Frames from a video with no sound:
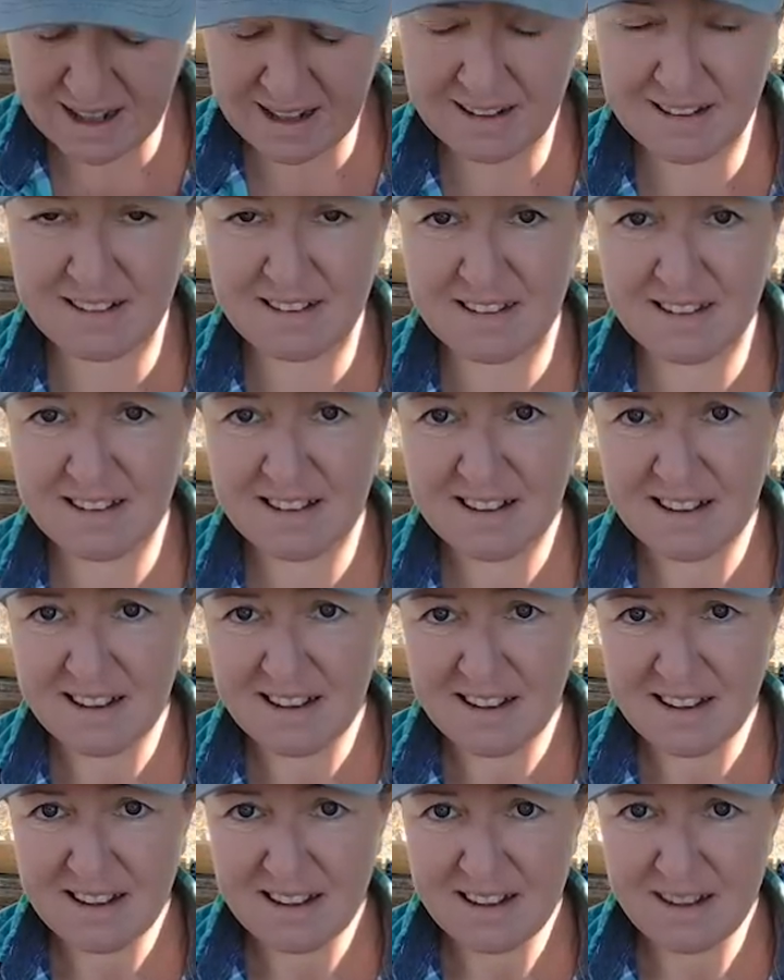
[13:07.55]
adds
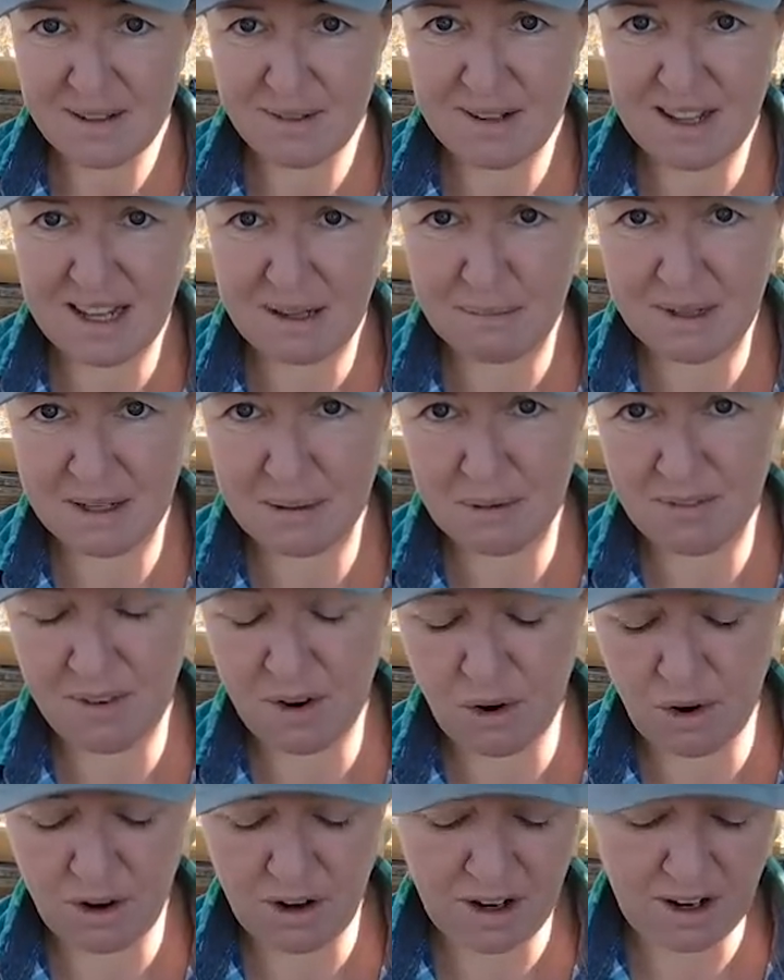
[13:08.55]
to an element of
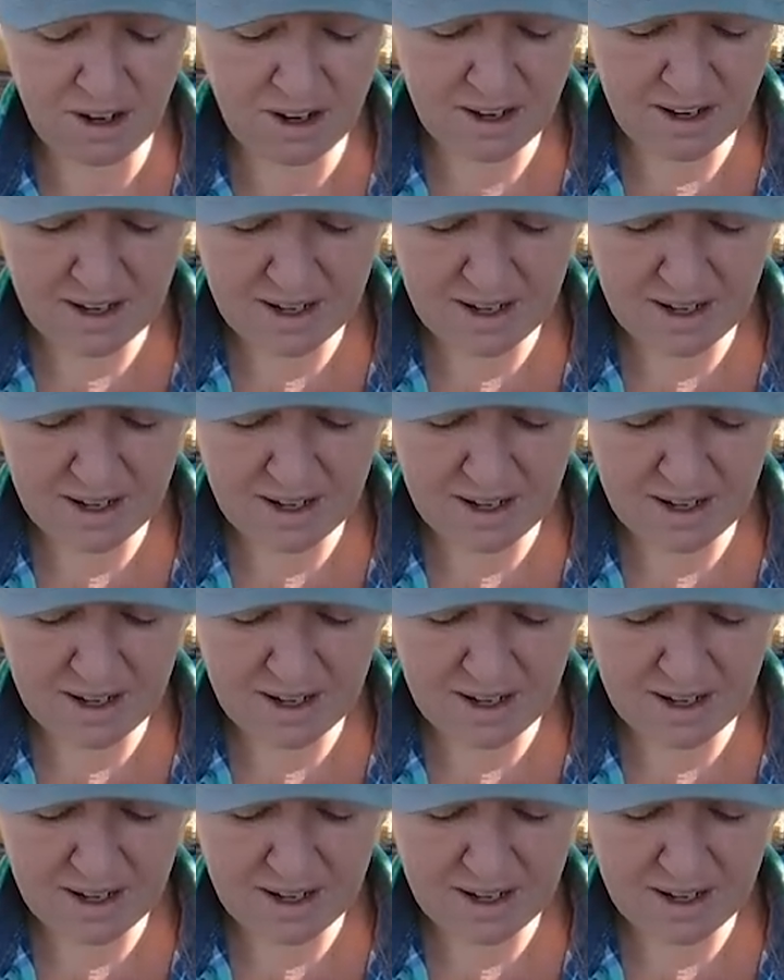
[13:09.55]
horror